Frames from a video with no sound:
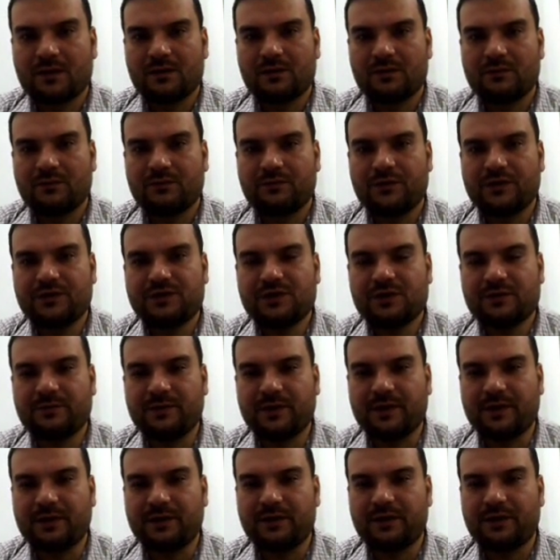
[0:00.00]

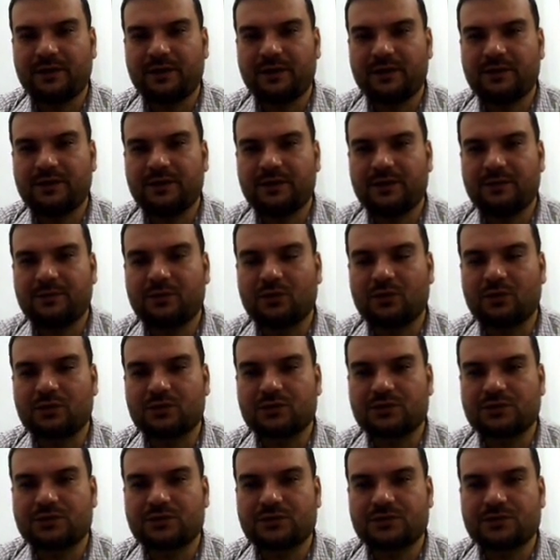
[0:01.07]
fishermen in their
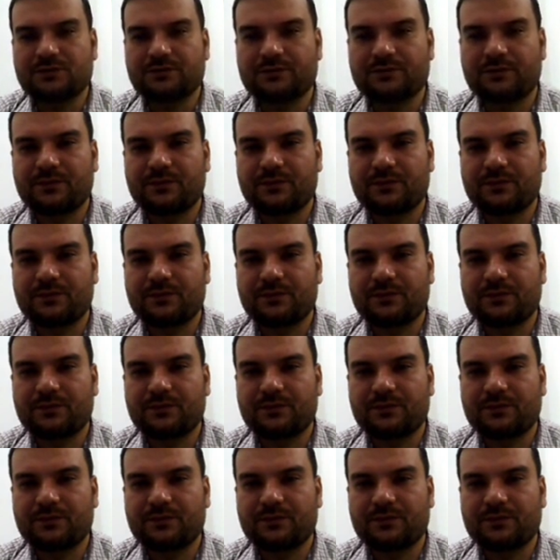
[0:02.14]
boats.